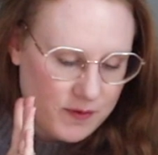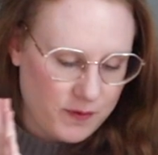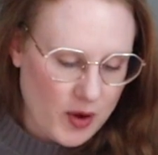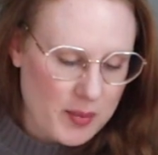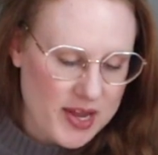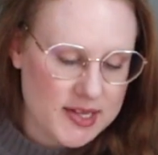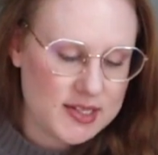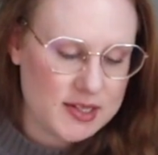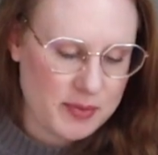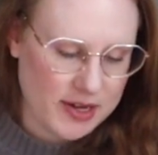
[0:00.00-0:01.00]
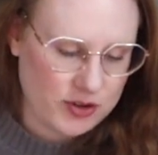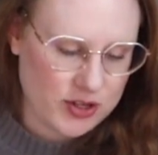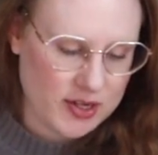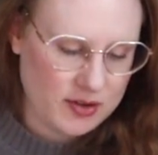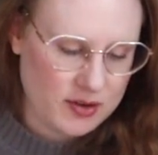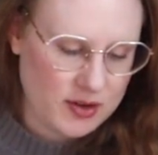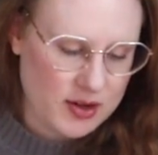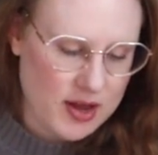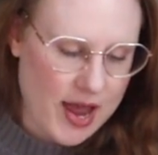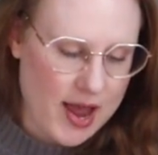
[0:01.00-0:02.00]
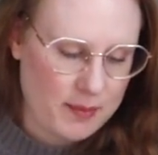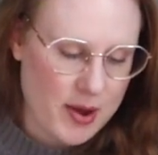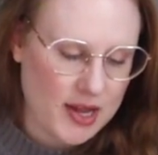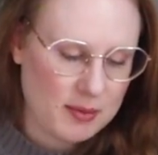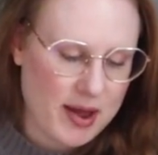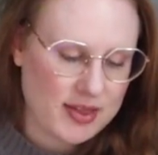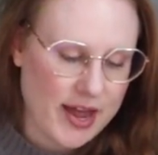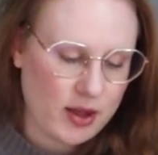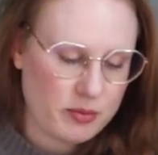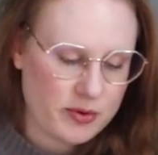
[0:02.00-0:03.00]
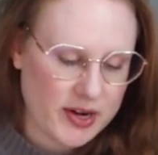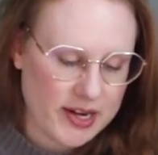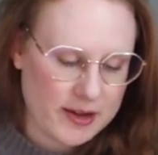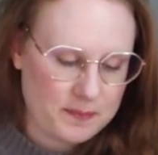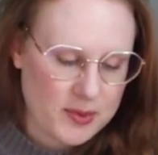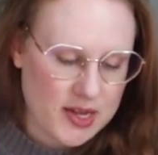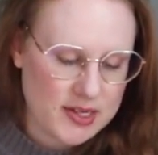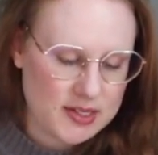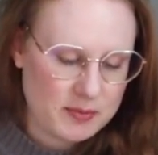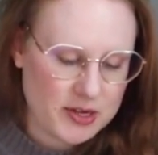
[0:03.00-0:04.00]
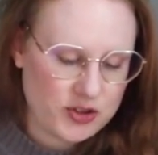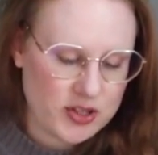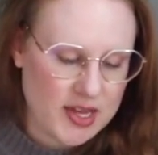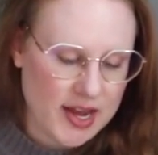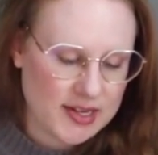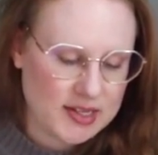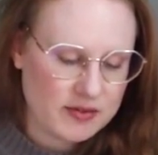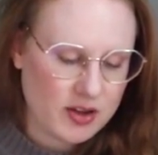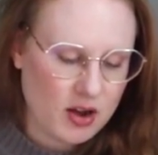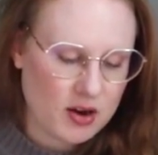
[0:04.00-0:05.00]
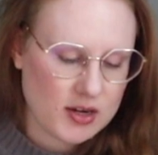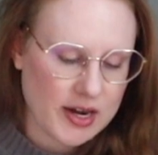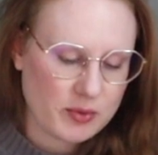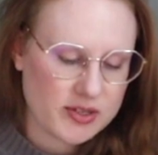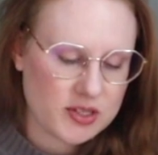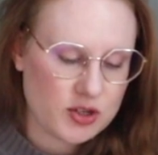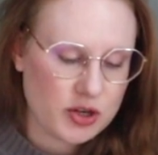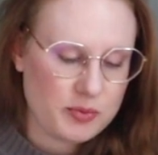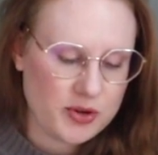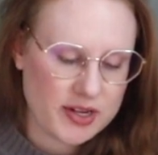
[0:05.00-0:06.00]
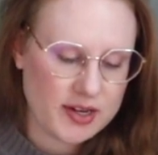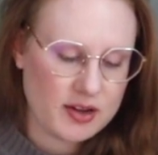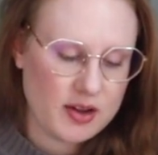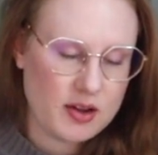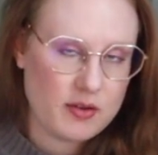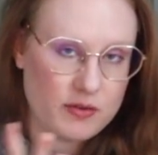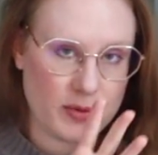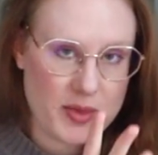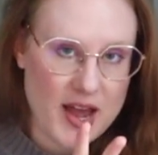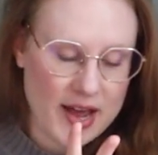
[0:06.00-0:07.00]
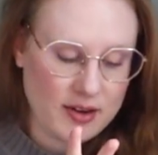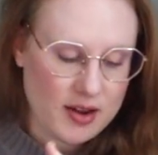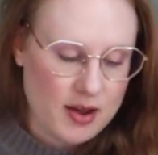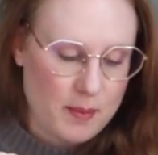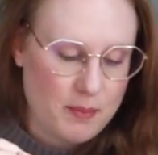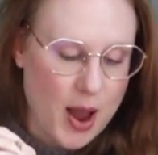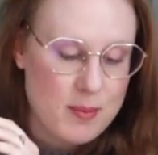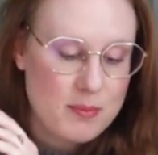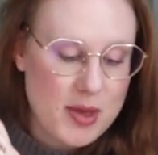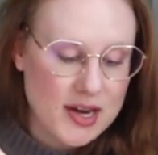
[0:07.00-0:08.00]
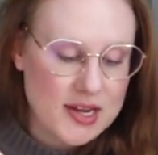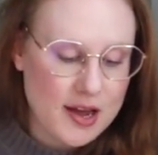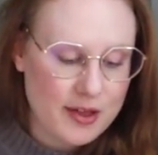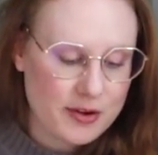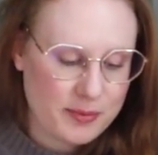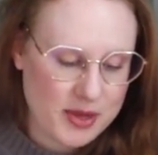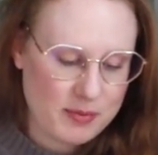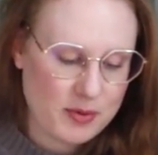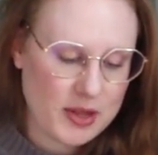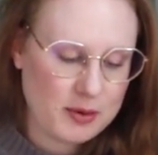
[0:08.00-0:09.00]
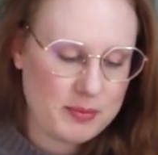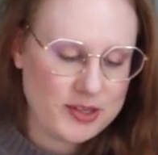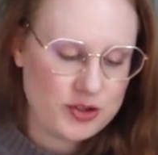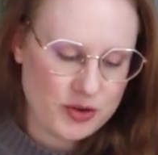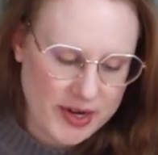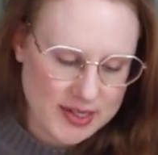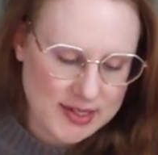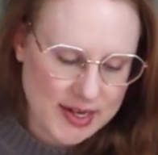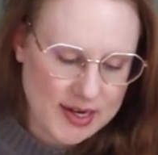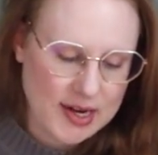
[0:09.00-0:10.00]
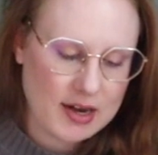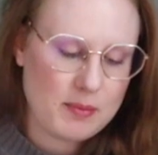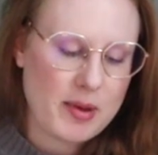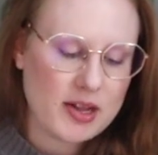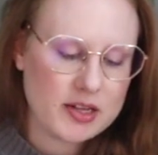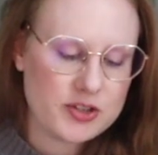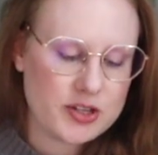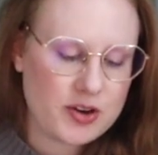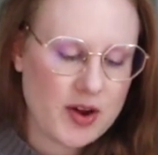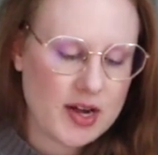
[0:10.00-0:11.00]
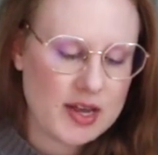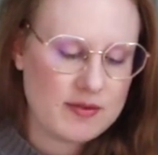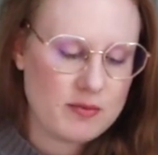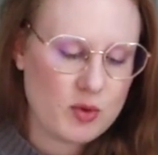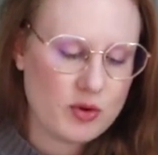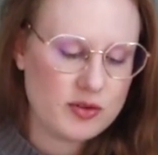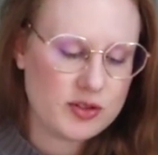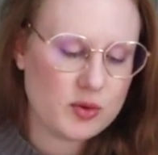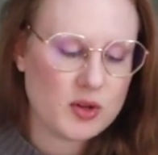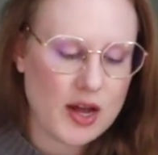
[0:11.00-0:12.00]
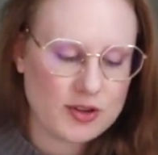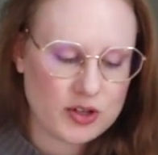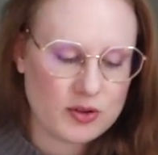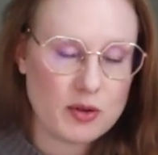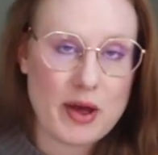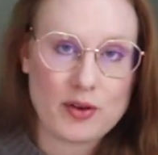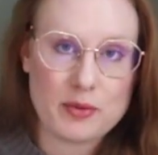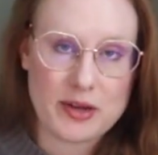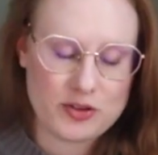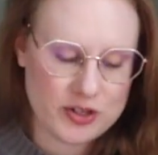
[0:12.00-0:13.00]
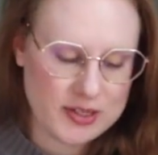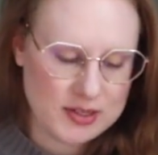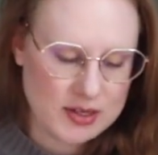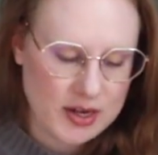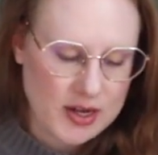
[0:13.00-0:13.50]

from his depiction, Polymath al-Biruni, his depiction, the idea of a Karkaddan was interpreted from that by many other people and mistranslated and embellished to create even more zoological amalgamations,